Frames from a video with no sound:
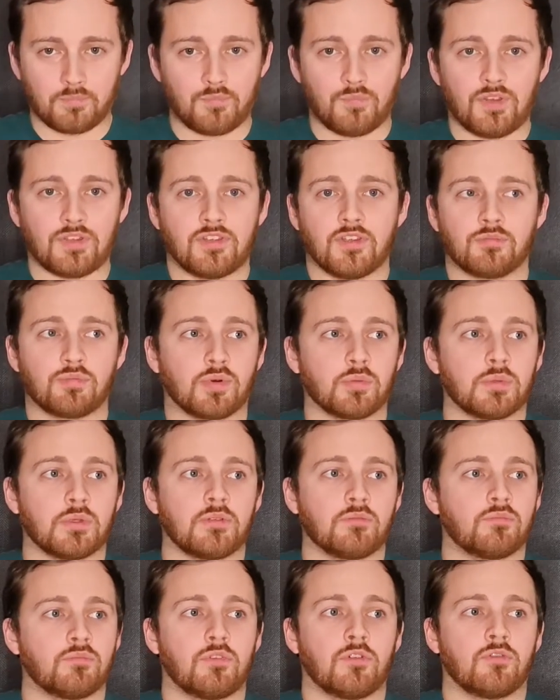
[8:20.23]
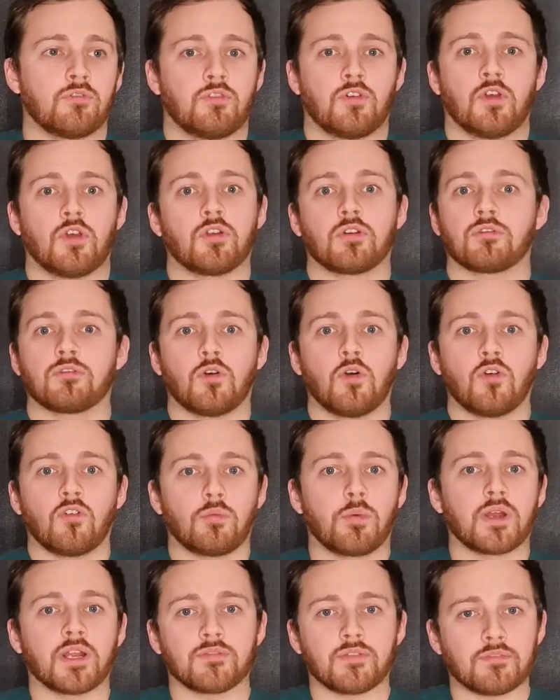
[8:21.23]
this is probably the 3rd or
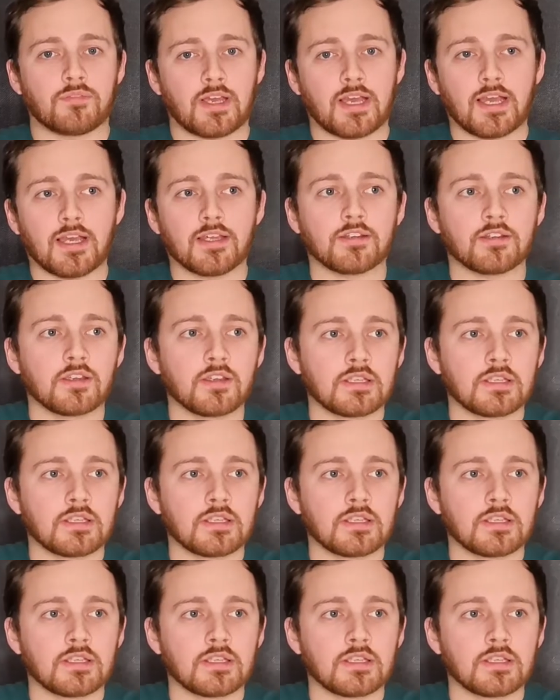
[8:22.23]
4th one I've ever had.